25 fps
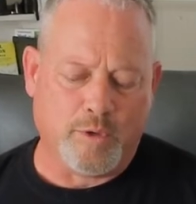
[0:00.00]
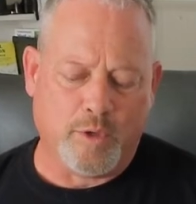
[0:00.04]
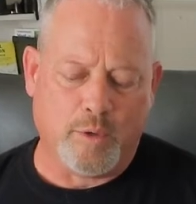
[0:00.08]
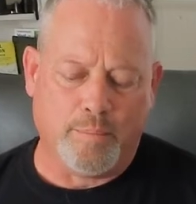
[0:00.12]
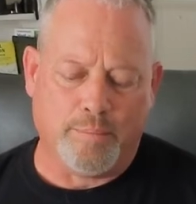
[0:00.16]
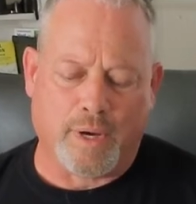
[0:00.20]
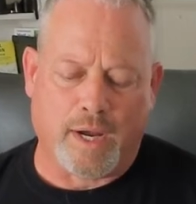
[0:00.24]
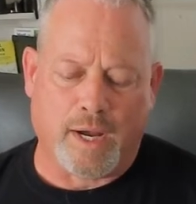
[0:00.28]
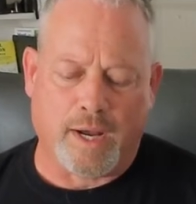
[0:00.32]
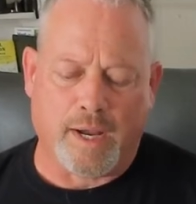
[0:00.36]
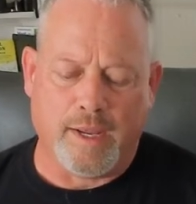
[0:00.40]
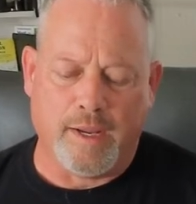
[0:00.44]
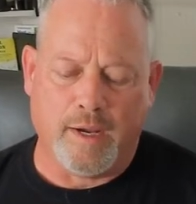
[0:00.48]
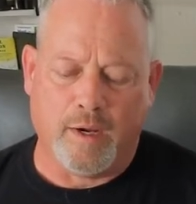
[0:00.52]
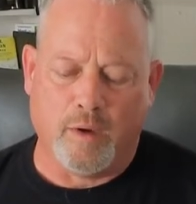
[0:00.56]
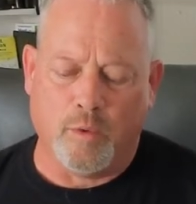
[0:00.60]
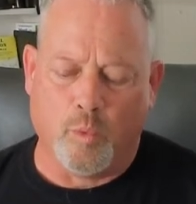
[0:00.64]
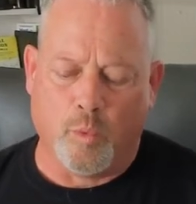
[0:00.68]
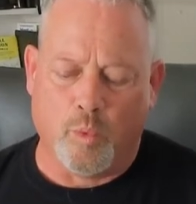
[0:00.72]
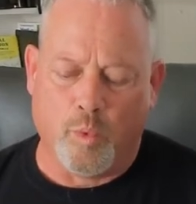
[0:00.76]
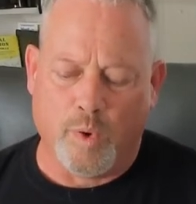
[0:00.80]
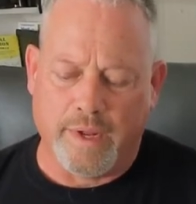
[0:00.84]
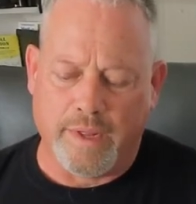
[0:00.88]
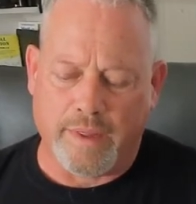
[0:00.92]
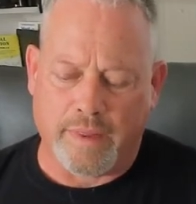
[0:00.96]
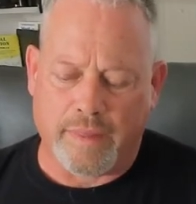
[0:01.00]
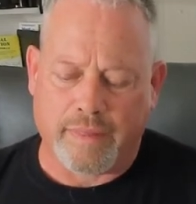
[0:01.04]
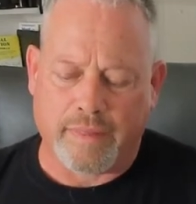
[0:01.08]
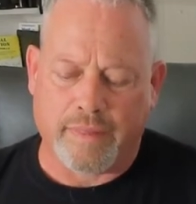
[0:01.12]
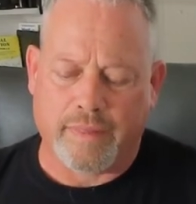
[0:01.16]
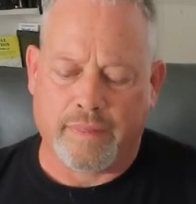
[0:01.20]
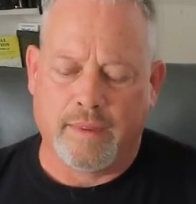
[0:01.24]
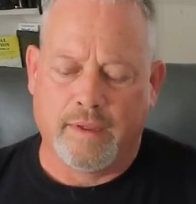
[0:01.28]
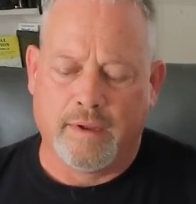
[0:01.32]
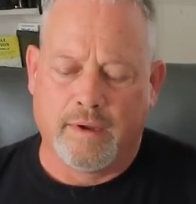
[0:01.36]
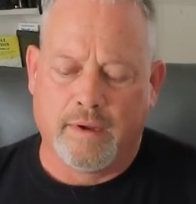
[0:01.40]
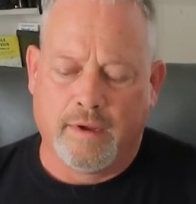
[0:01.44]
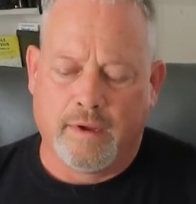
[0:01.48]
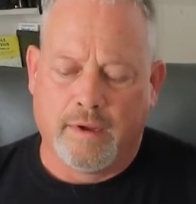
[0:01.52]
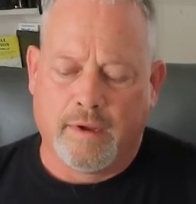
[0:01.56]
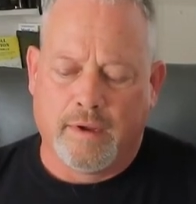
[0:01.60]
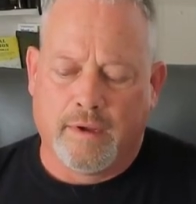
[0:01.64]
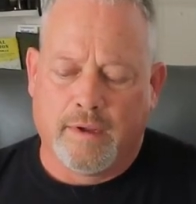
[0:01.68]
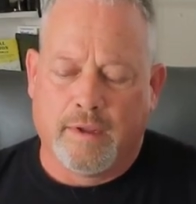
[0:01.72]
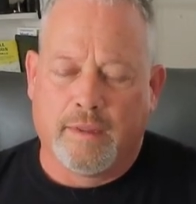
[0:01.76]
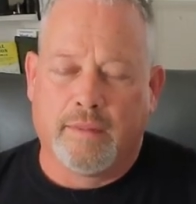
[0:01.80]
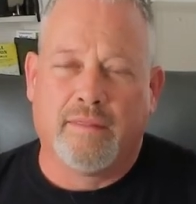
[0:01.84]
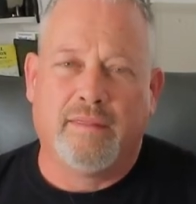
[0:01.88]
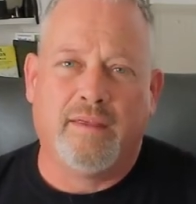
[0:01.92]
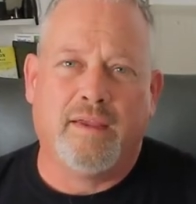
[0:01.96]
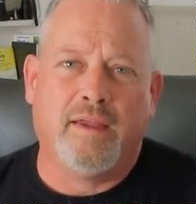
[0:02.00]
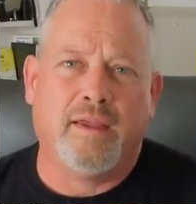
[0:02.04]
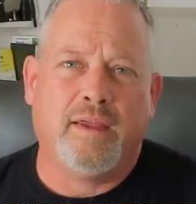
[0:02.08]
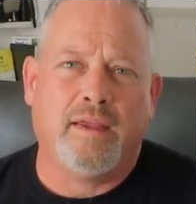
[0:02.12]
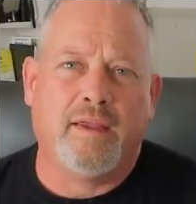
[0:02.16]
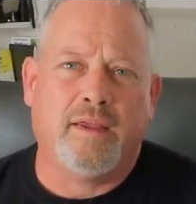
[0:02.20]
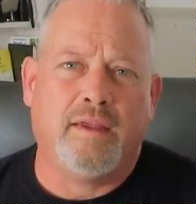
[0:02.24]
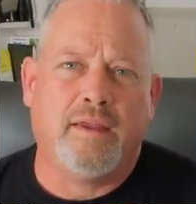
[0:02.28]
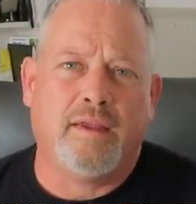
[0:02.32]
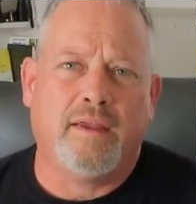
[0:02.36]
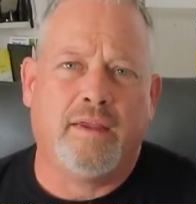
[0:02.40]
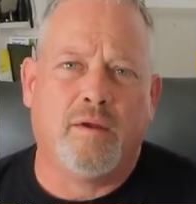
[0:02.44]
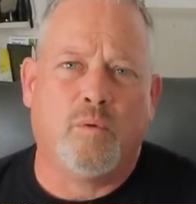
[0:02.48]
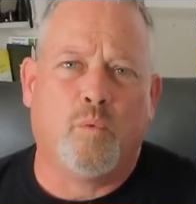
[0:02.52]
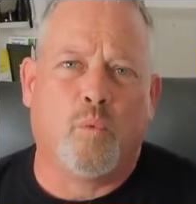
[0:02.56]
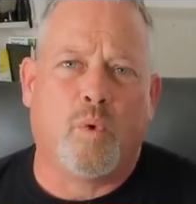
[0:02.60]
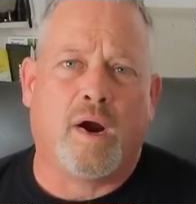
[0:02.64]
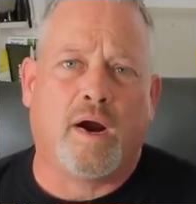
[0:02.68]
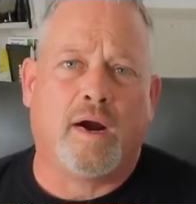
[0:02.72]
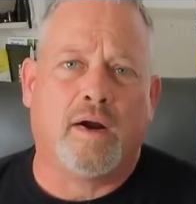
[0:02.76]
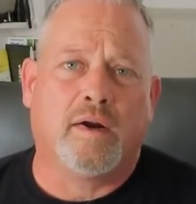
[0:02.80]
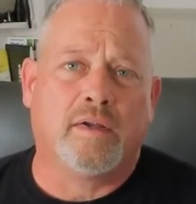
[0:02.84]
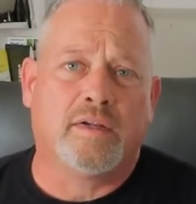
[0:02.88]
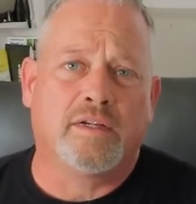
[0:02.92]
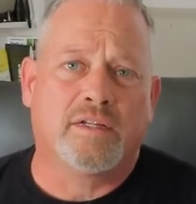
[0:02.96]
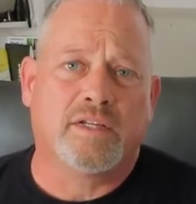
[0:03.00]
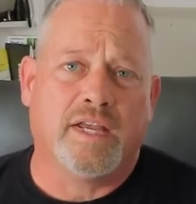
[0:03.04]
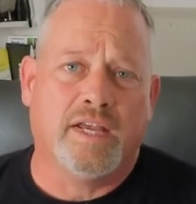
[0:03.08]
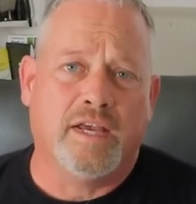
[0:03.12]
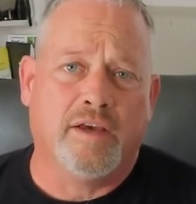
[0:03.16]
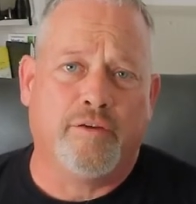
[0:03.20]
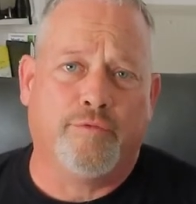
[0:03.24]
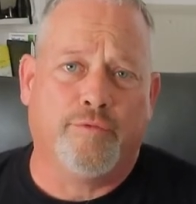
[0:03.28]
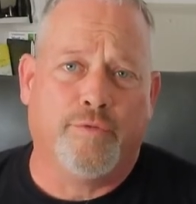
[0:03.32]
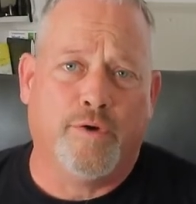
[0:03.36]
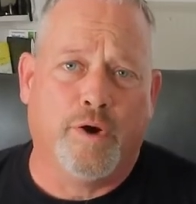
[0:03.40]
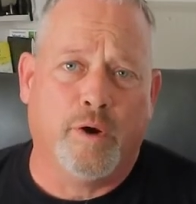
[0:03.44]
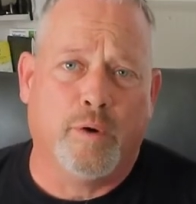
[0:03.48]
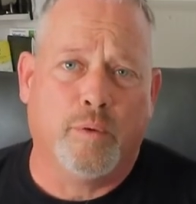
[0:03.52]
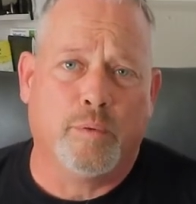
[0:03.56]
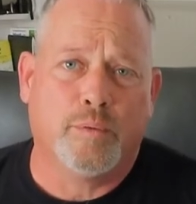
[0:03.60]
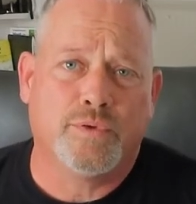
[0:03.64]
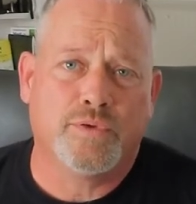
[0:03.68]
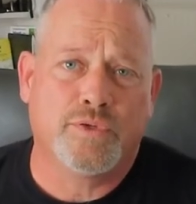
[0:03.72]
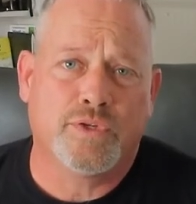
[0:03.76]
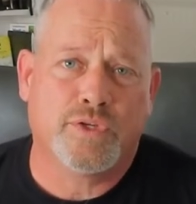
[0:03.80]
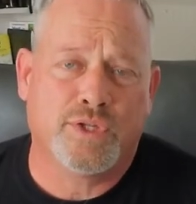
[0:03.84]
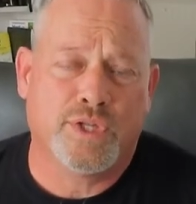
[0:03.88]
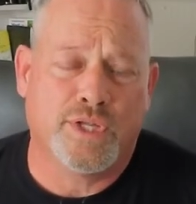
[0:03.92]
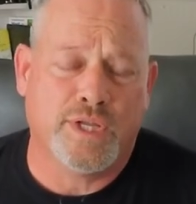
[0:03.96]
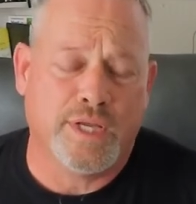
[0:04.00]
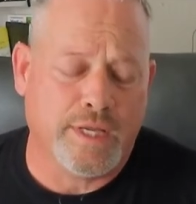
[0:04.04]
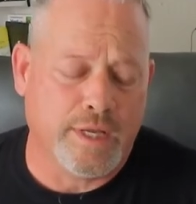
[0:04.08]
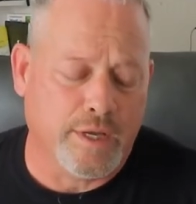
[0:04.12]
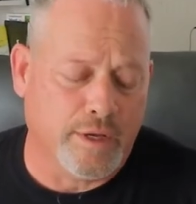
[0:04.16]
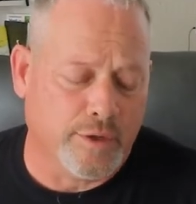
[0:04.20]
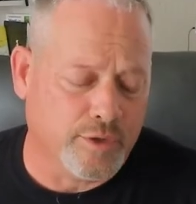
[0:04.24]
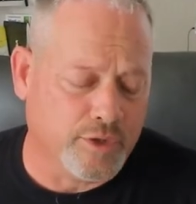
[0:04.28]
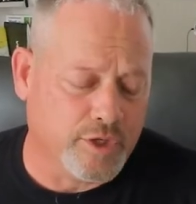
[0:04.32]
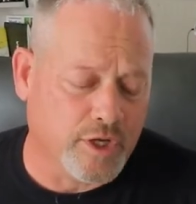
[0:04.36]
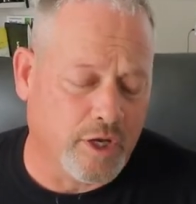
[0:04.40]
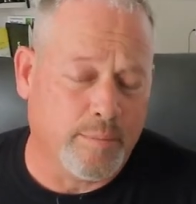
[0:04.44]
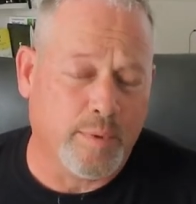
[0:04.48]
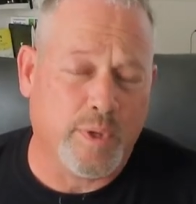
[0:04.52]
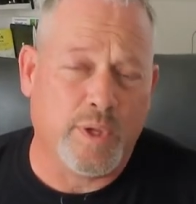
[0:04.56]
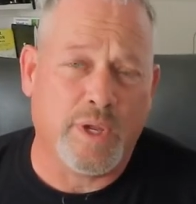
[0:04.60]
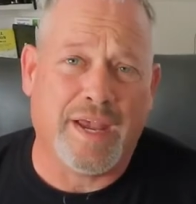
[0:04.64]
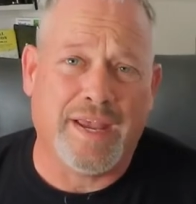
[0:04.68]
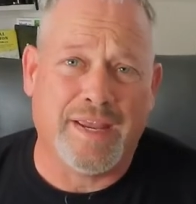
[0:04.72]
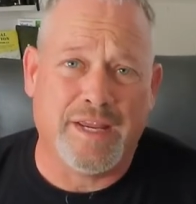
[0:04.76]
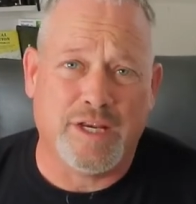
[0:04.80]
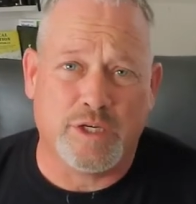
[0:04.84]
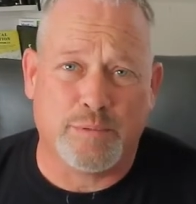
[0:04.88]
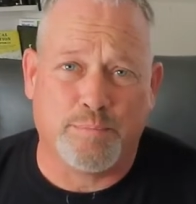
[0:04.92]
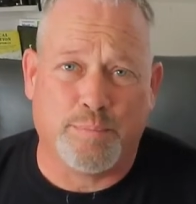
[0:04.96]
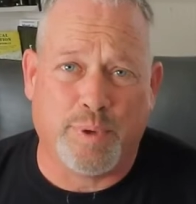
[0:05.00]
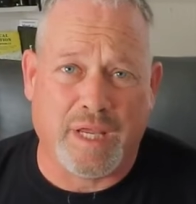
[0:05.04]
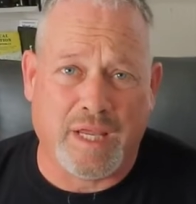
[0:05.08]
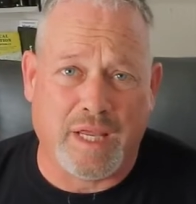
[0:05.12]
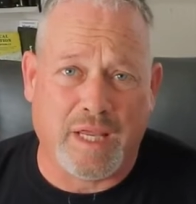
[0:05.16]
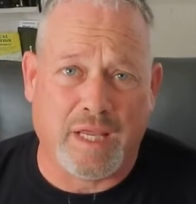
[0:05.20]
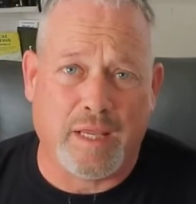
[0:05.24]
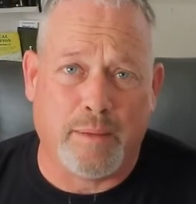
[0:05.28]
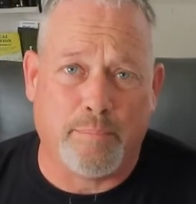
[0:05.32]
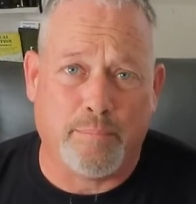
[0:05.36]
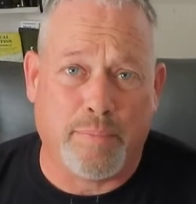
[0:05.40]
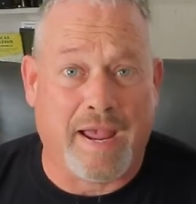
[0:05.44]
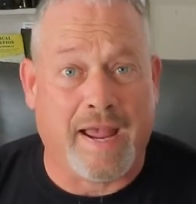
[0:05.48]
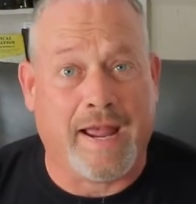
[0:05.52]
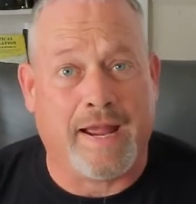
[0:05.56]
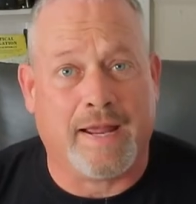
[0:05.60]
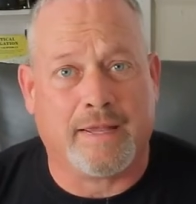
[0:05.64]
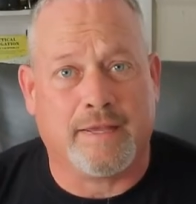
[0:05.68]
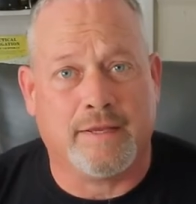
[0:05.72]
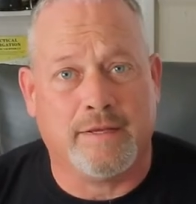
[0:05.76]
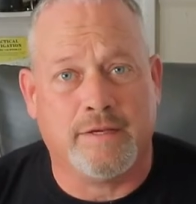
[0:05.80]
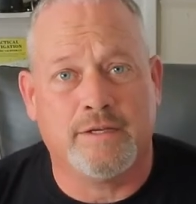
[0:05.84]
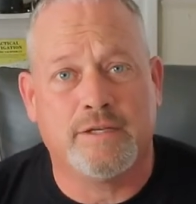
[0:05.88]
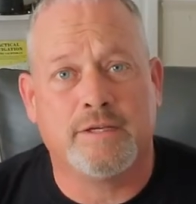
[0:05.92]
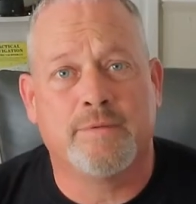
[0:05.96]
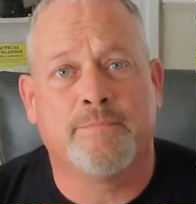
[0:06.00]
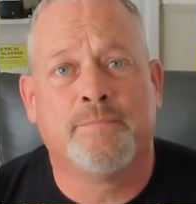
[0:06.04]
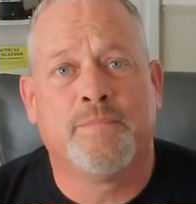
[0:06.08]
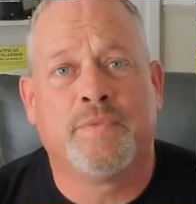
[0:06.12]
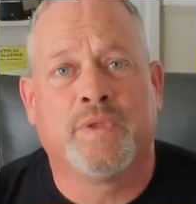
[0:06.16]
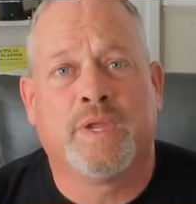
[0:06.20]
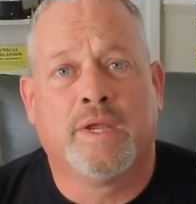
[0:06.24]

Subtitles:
you buy it with the wireless headphones, the WHP package,